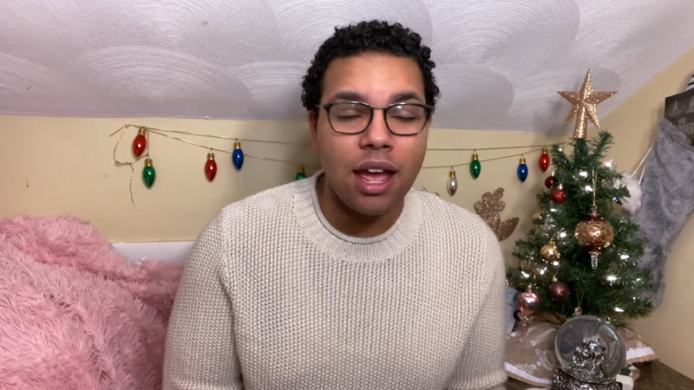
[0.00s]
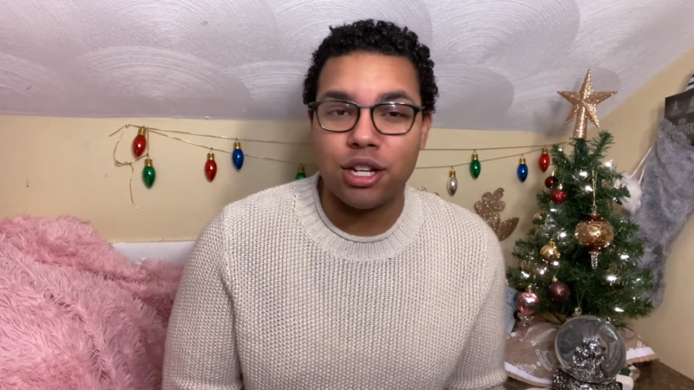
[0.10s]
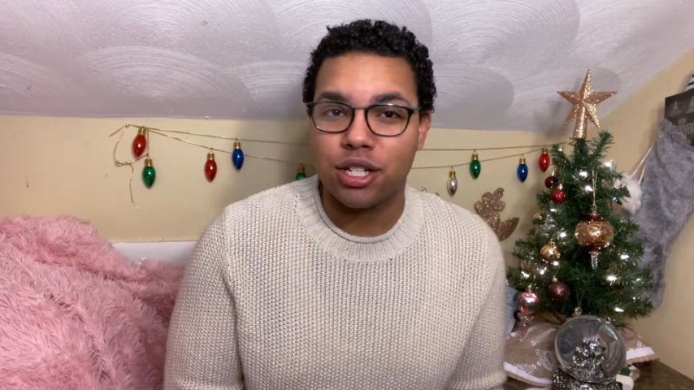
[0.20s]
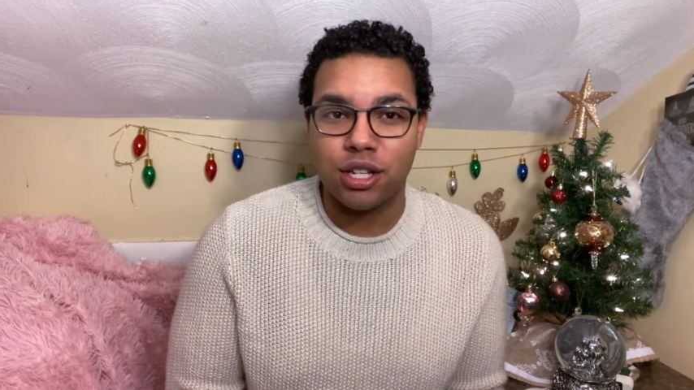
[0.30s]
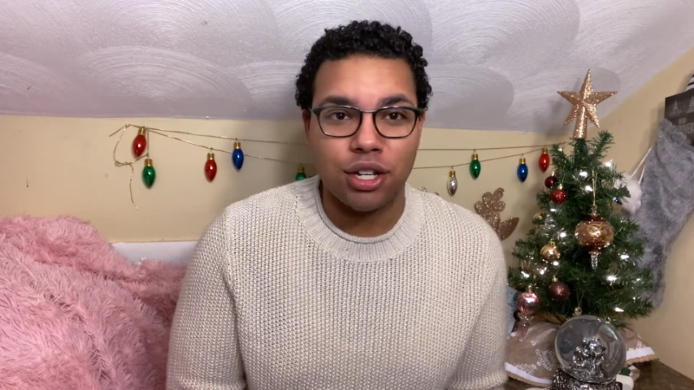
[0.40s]

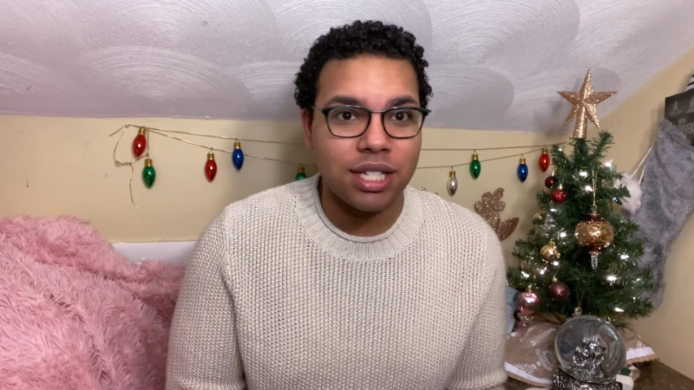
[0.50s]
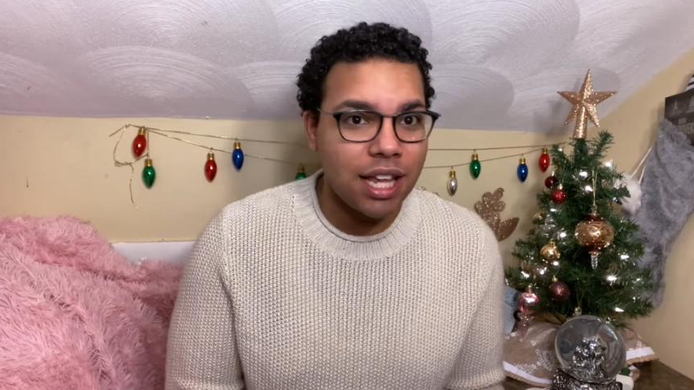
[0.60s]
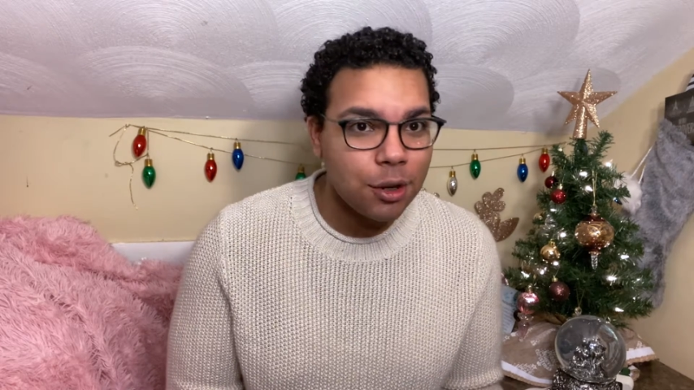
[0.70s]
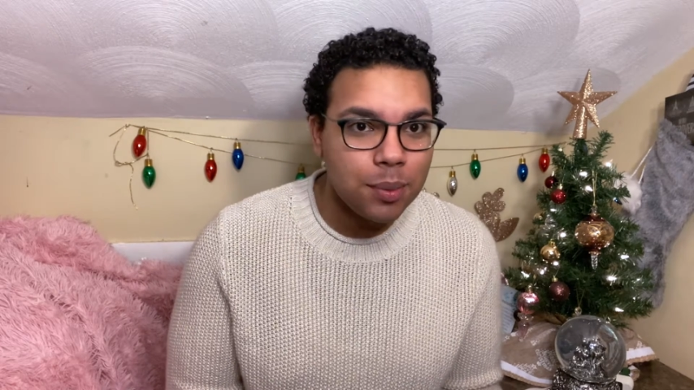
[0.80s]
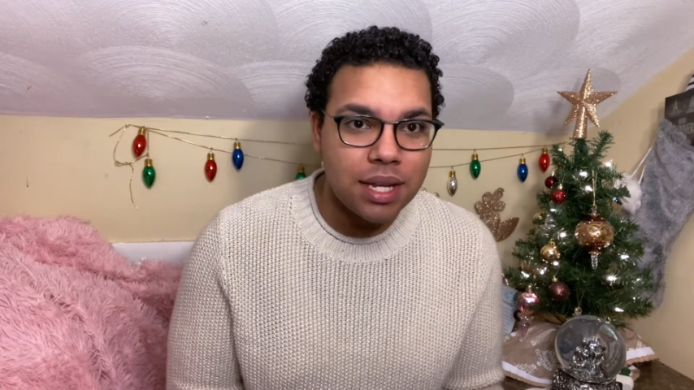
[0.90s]
Just a good
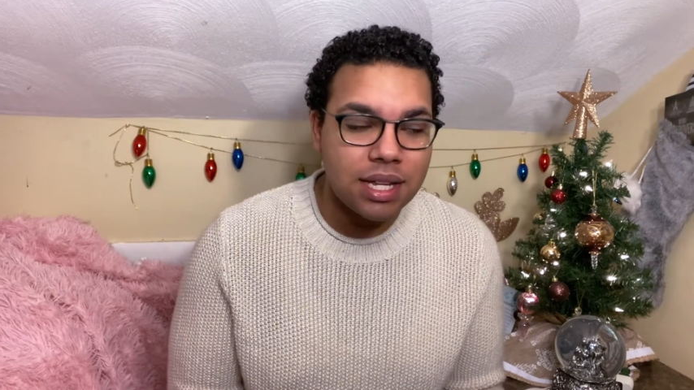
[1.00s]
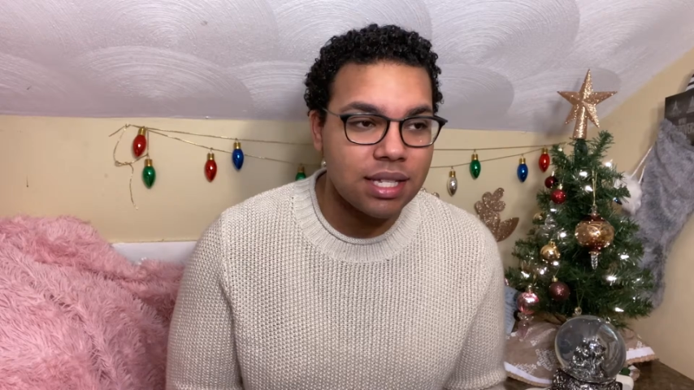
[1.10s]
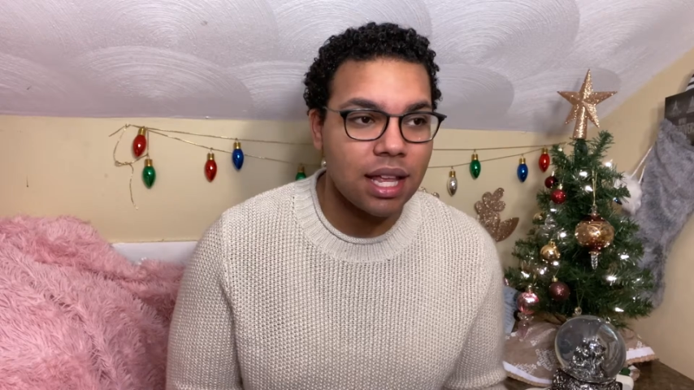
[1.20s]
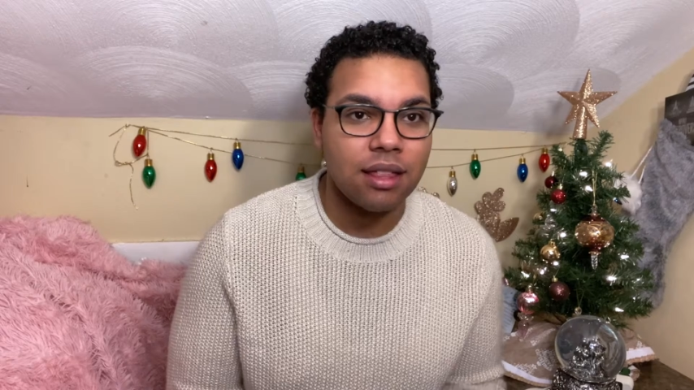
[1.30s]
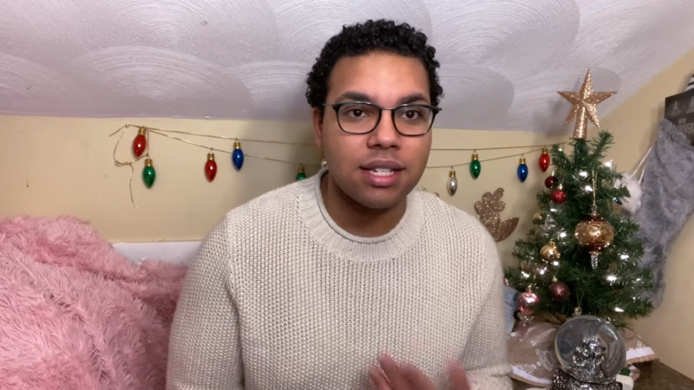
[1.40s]

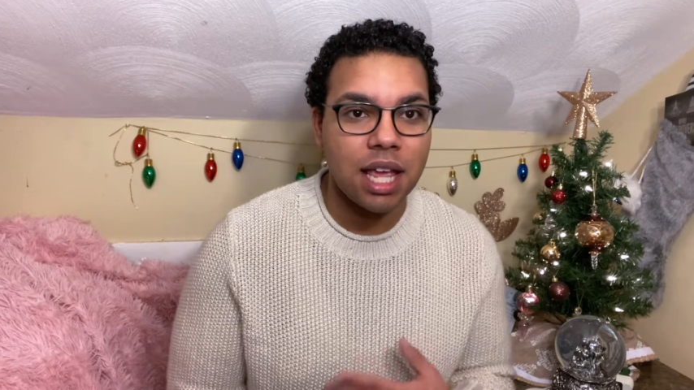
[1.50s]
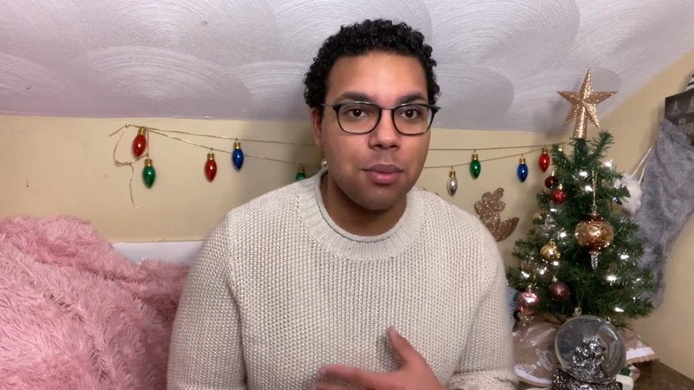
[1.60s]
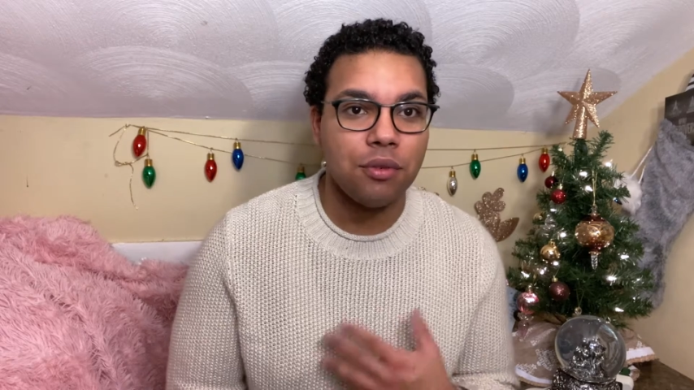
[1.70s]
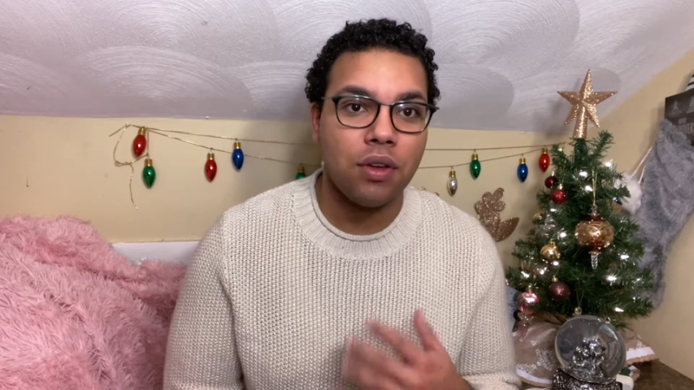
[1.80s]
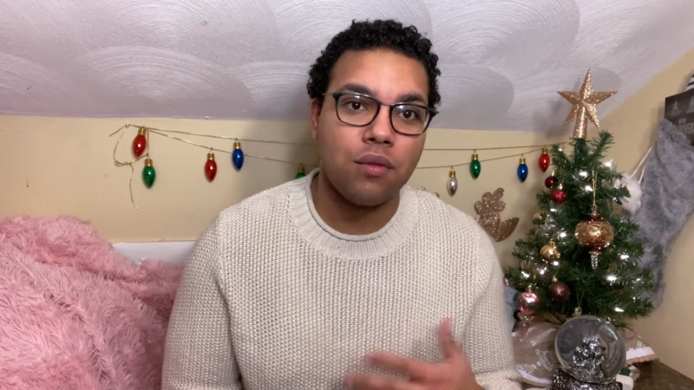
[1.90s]
centerpiece on the
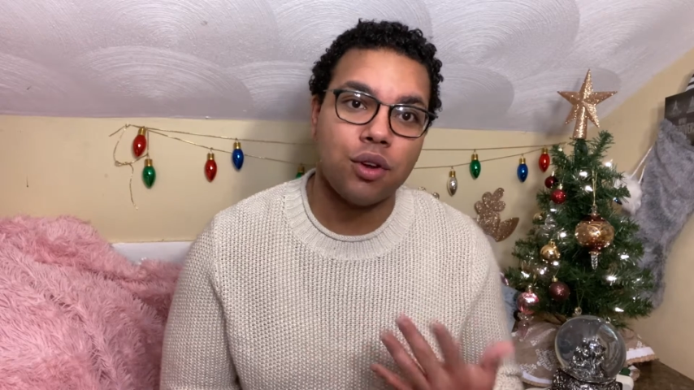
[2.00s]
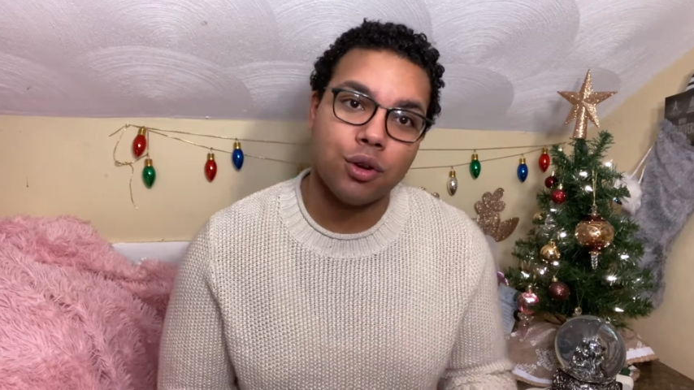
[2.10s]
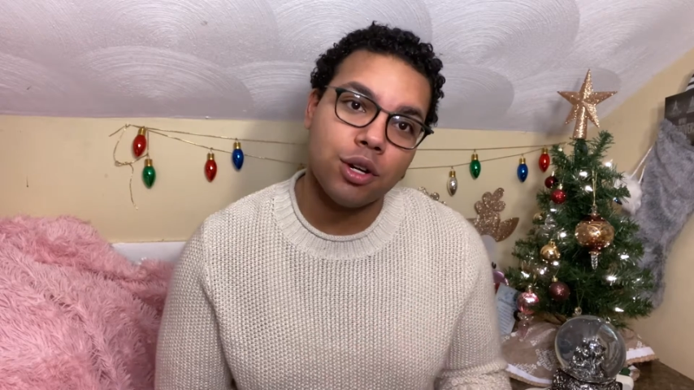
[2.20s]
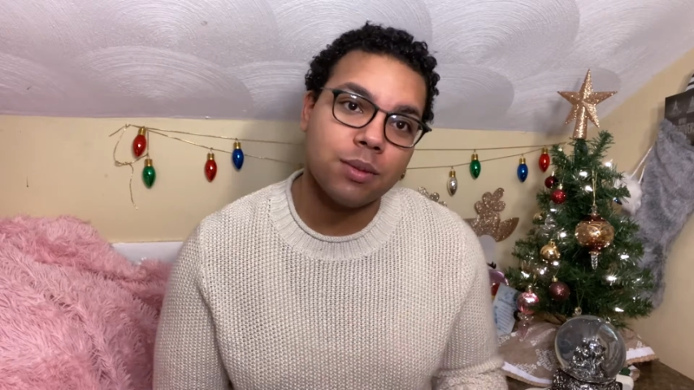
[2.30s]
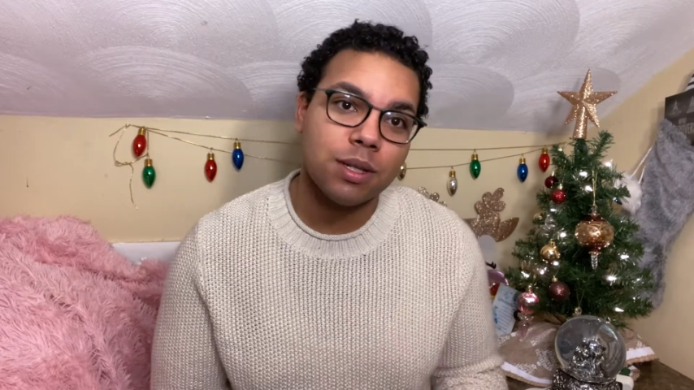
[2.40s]
table if you're having a
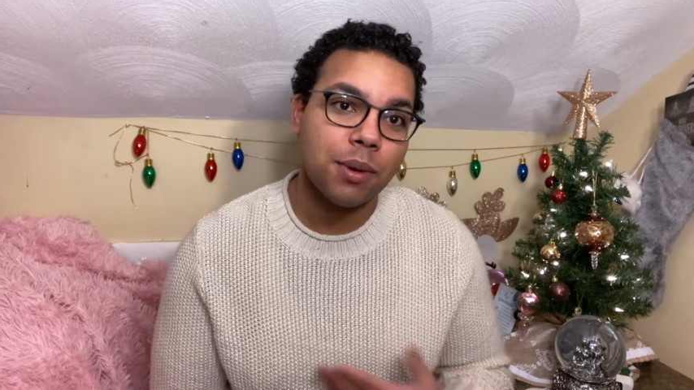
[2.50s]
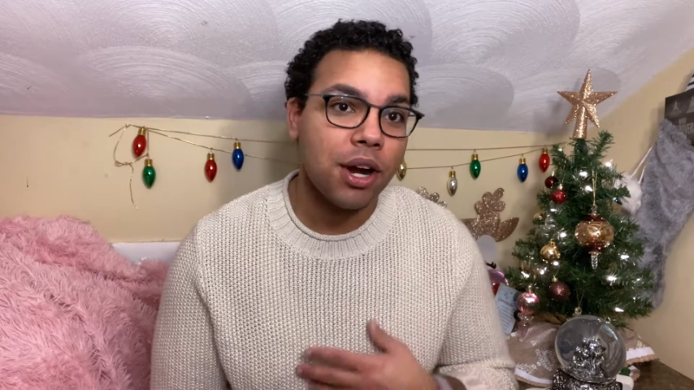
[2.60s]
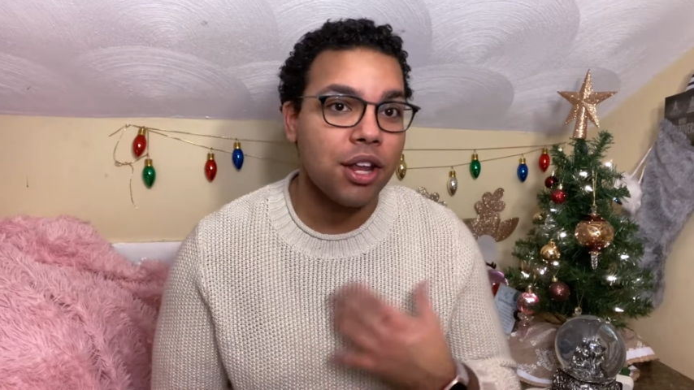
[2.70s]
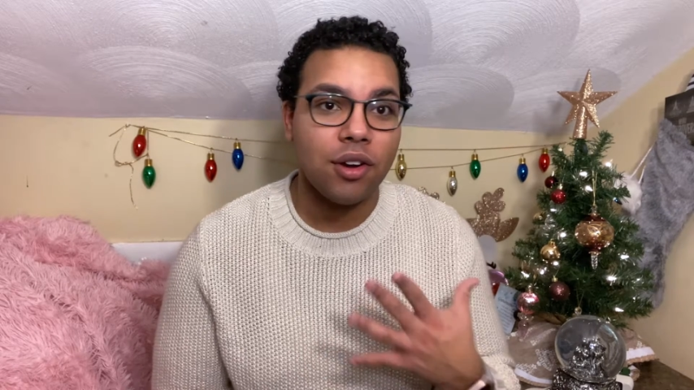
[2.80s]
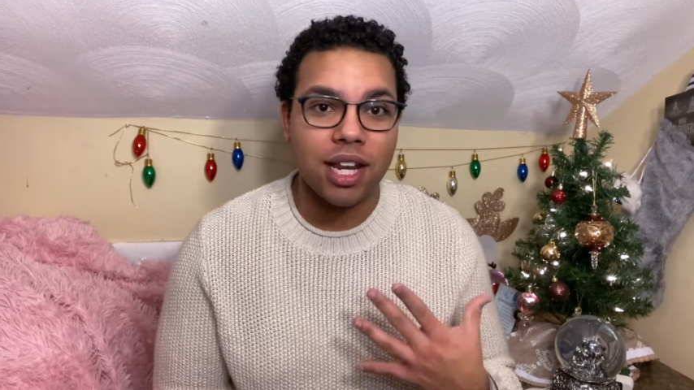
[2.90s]
Christmas
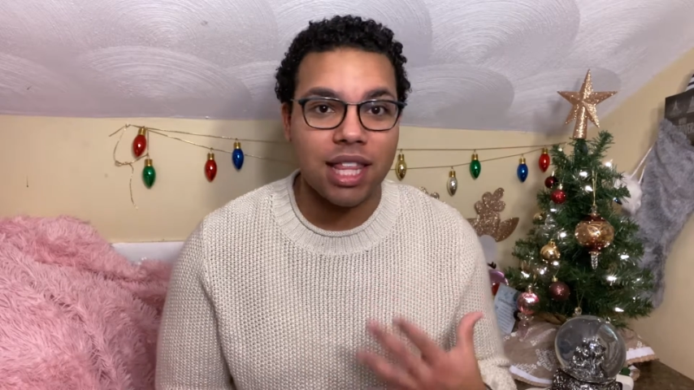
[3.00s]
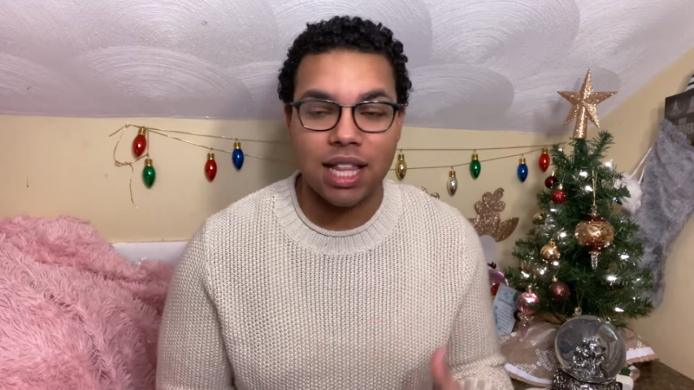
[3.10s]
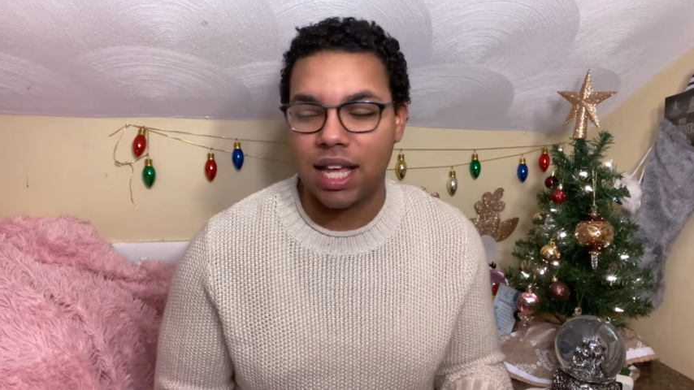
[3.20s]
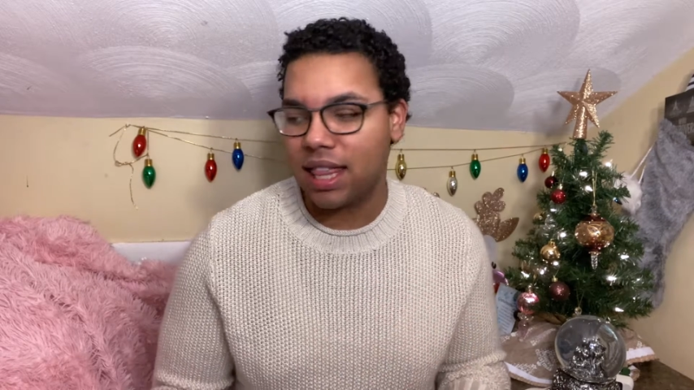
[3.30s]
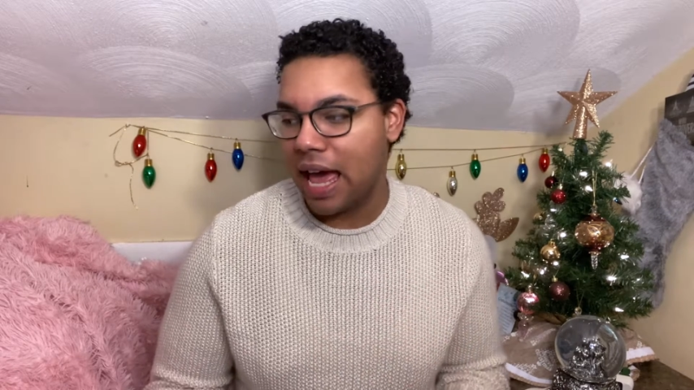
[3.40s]
party or anything
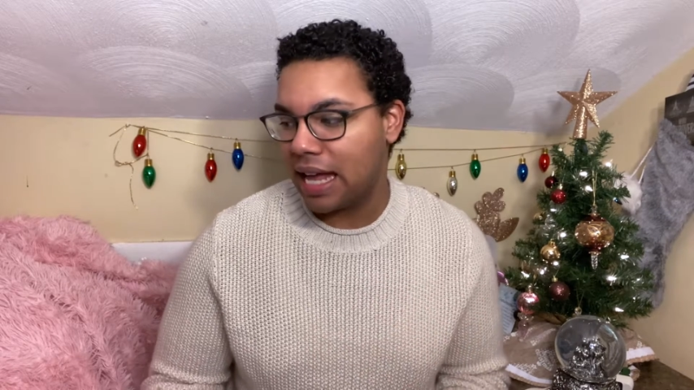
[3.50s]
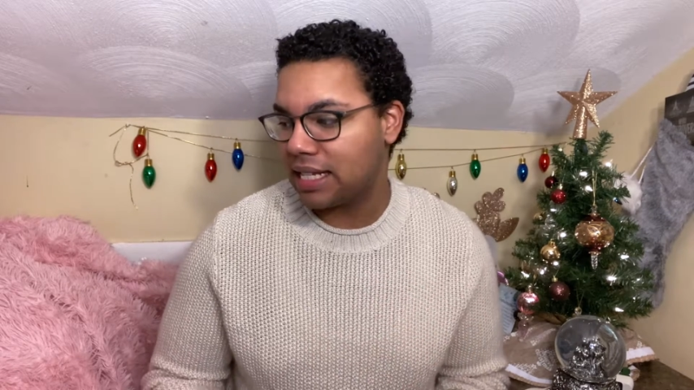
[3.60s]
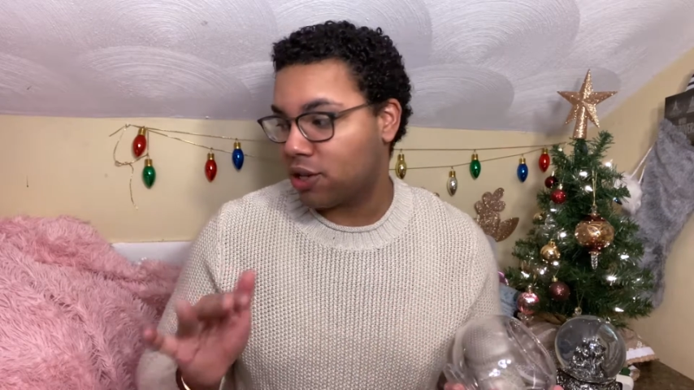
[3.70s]
like that.